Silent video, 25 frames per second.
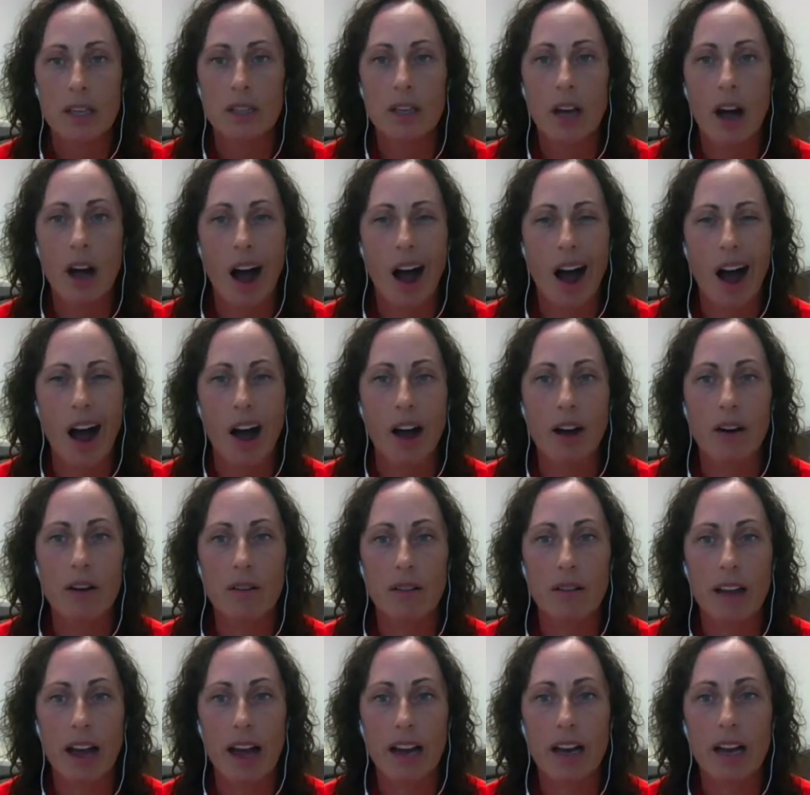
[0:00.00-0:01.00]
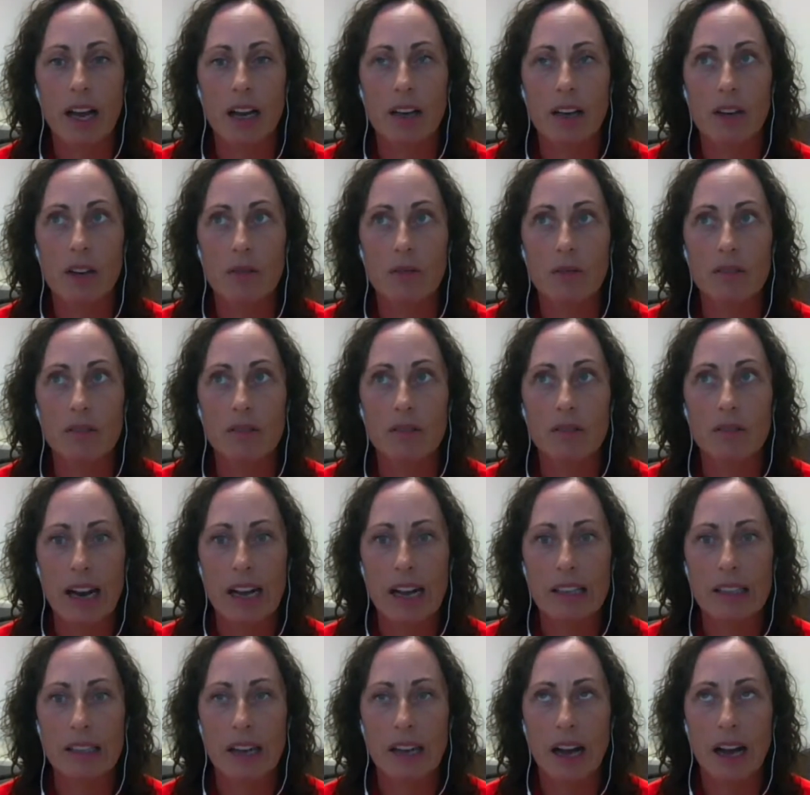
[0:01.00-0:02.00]
to honor that and use that
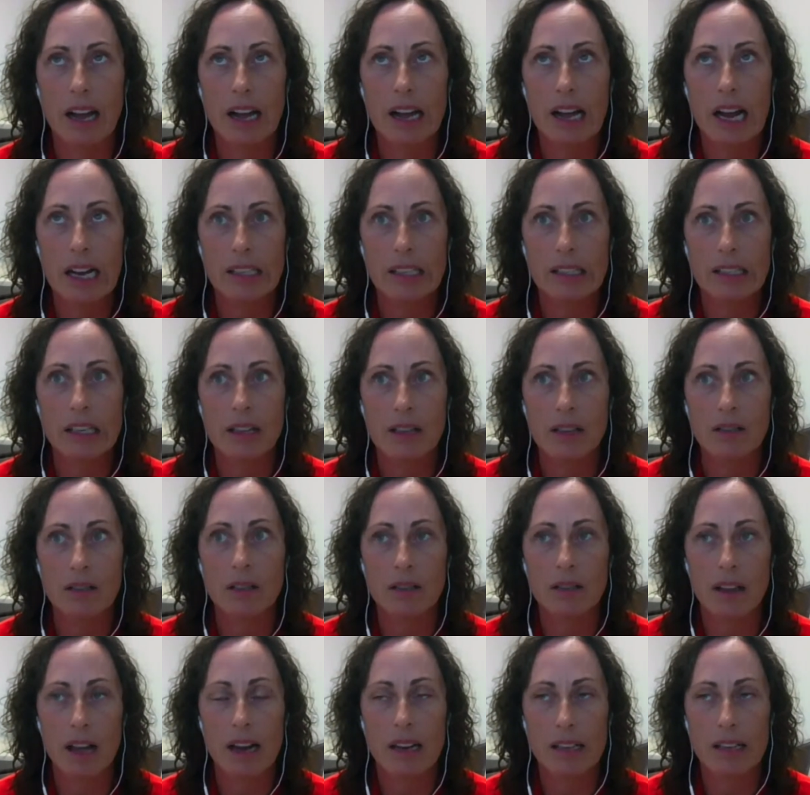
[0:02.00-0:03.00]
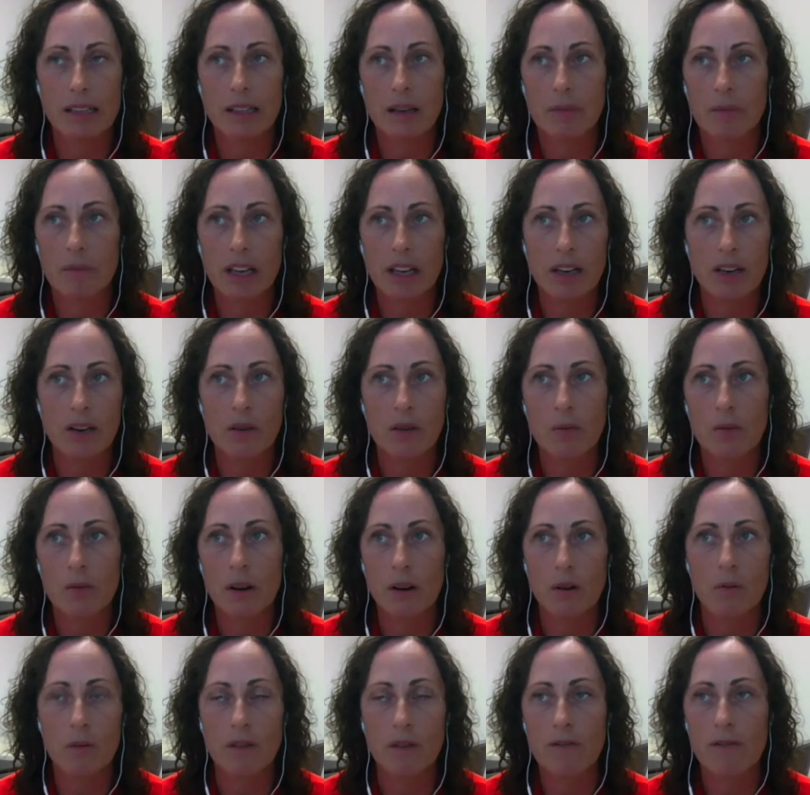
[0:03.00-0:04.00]
as I say this a lot as I'm getting to
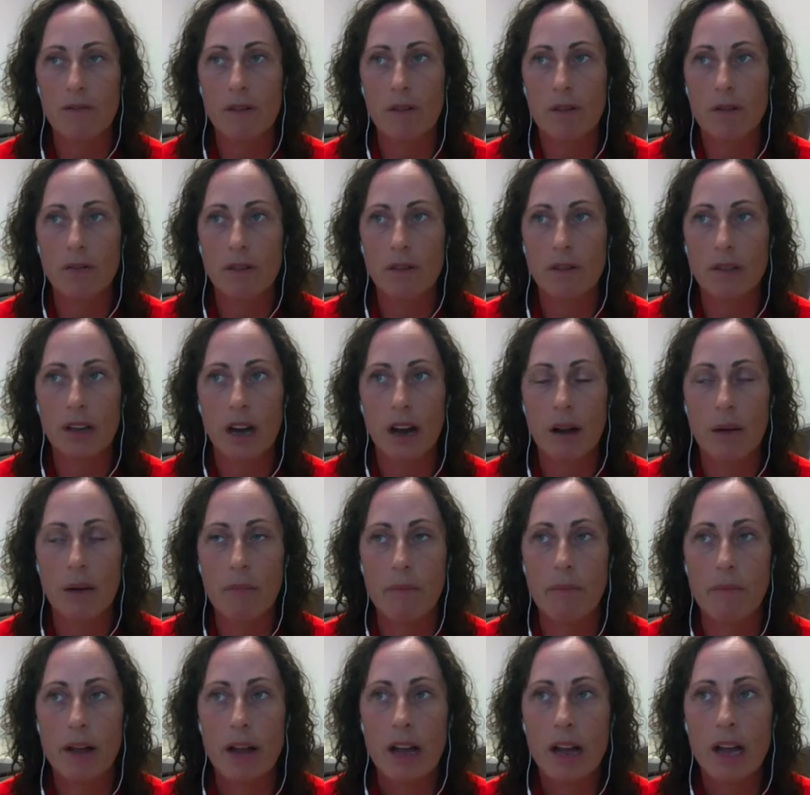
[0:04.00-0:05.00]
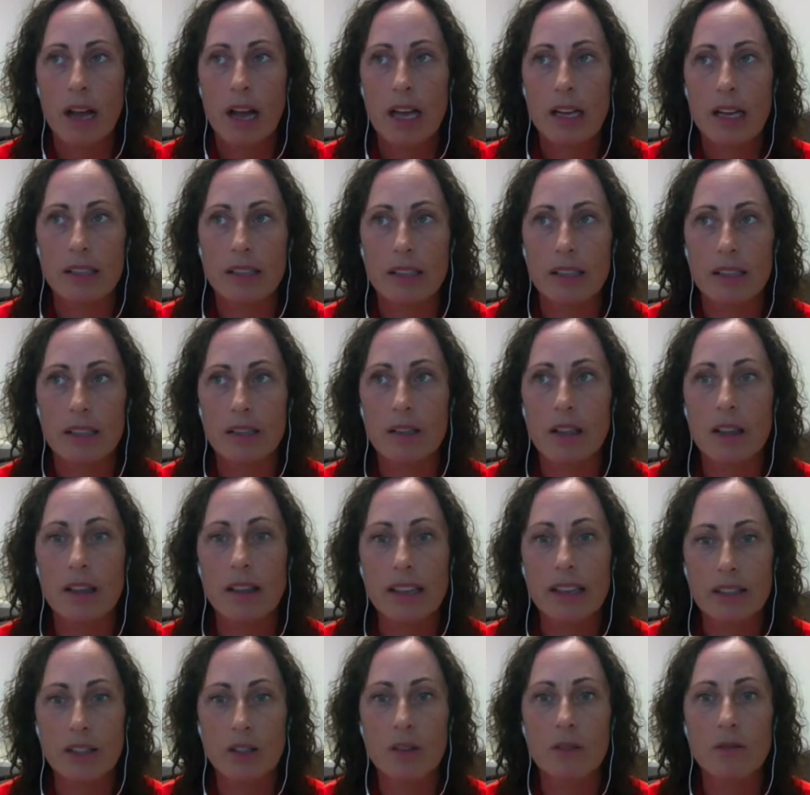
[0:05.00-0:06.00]
work with folks, is
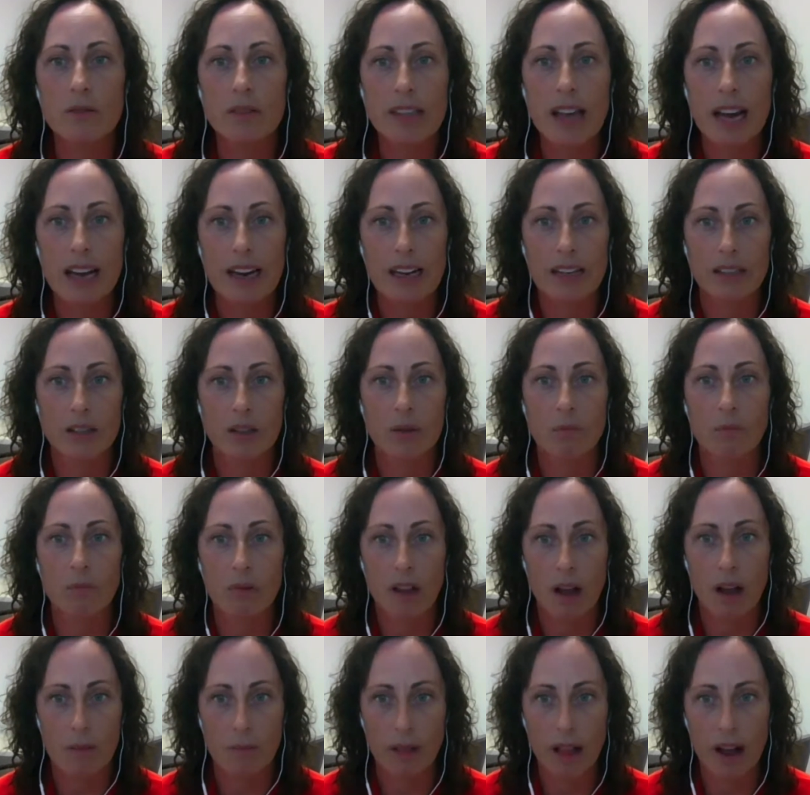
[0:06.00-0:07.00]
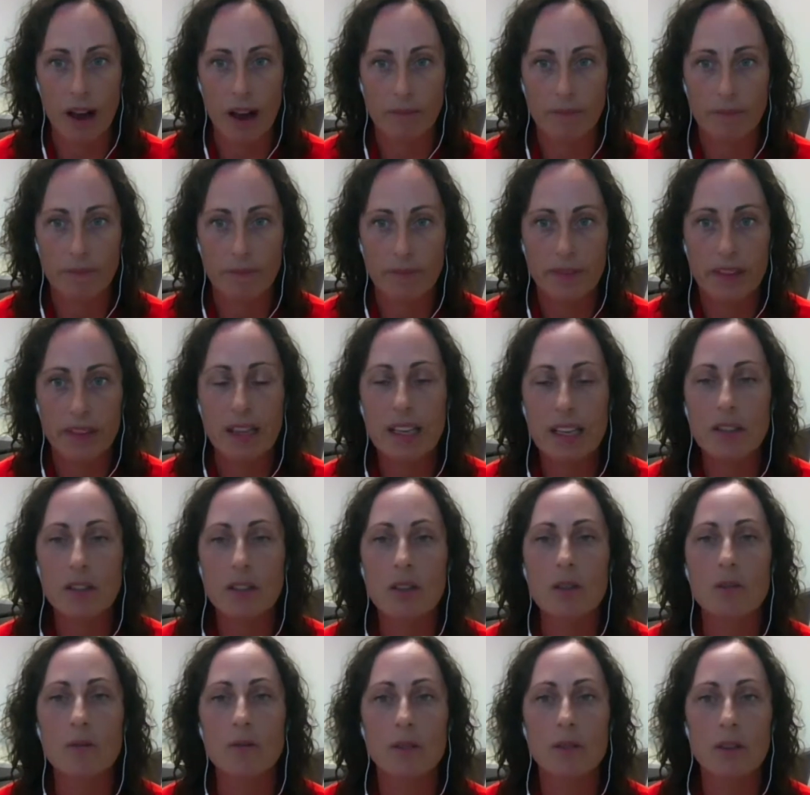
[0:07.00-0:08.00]
let's use that as our plumb line.
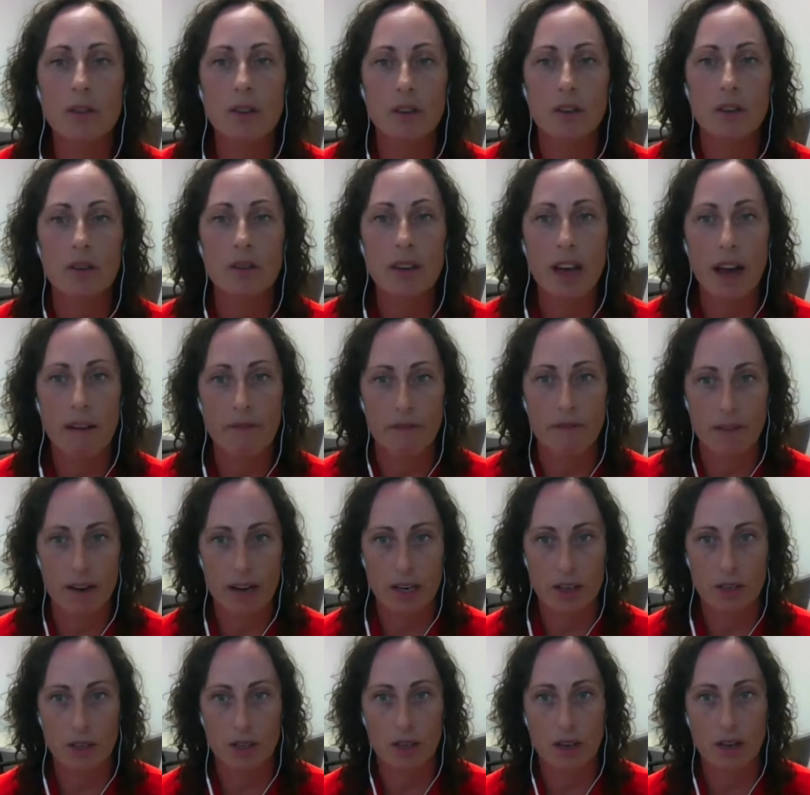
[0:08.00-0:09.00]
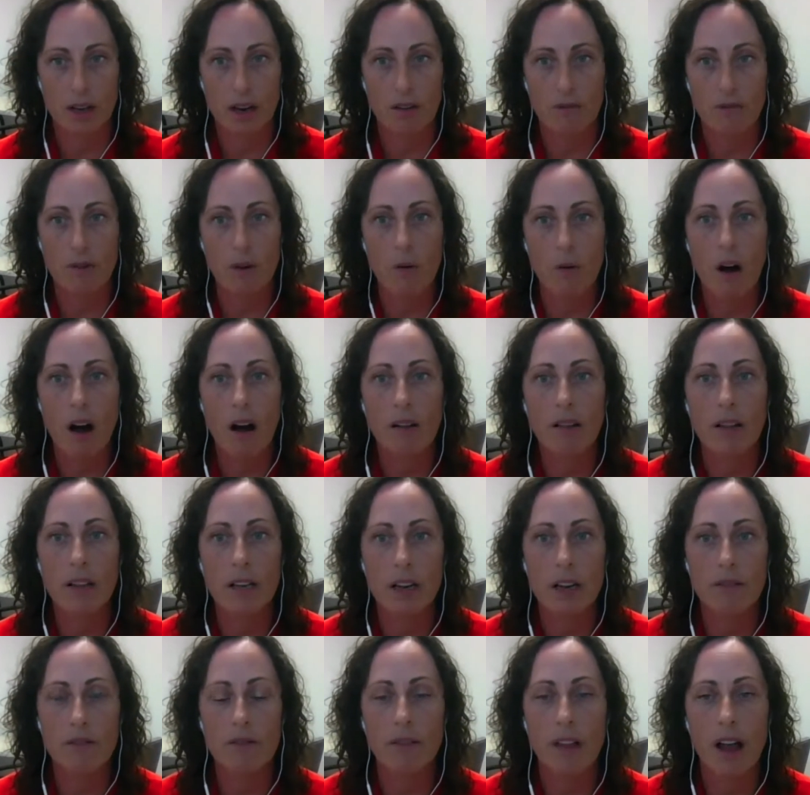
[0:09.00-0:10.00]
Let's use your definition of
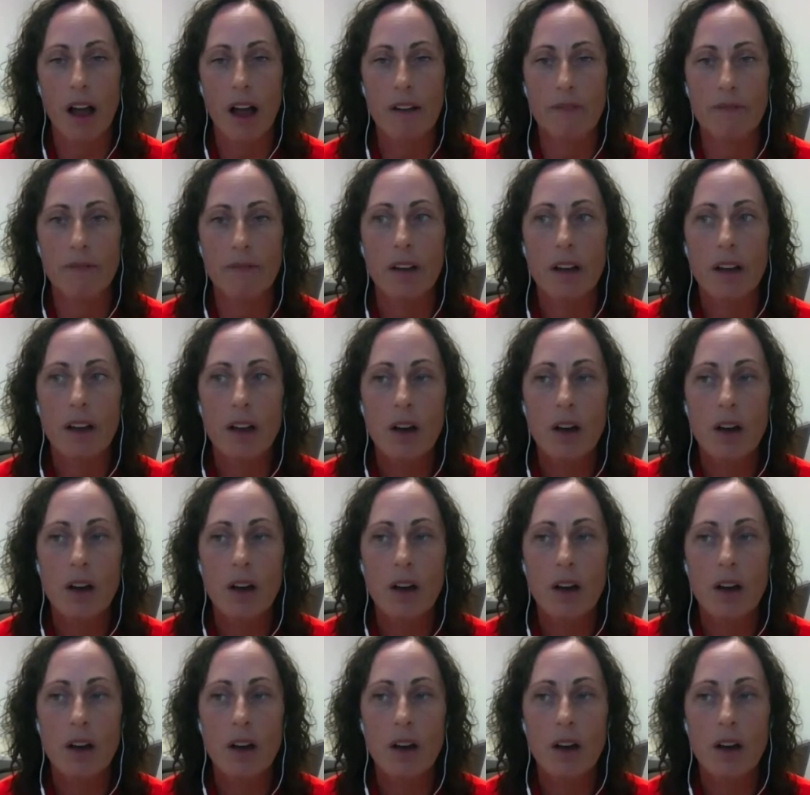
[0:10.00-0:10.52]
quality of life.